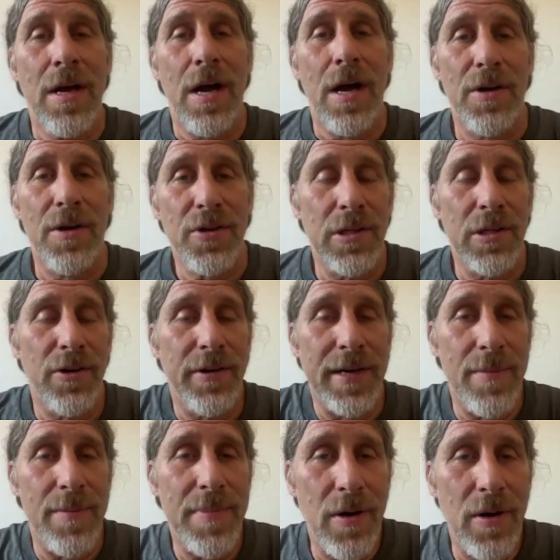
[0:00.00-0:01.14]
also
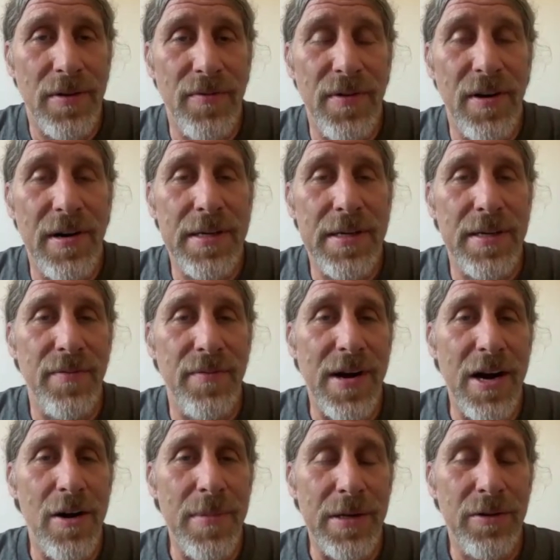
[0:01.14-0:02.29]
learning about the various
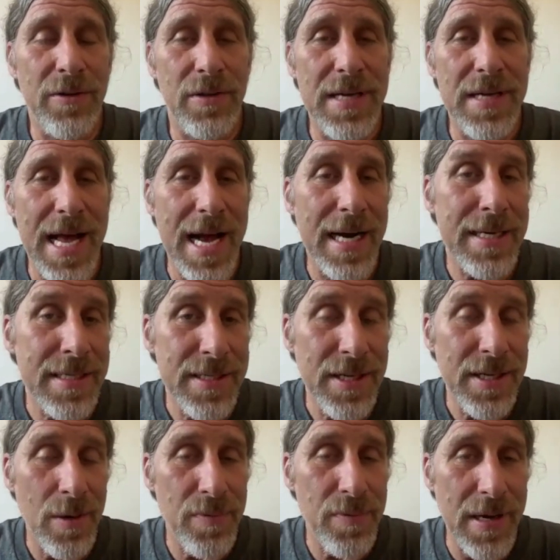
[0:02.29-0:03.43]
environmental toxins
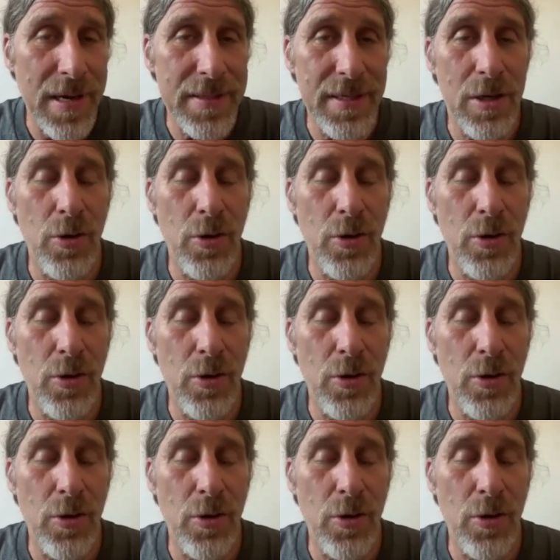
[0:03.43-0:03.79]
that are present.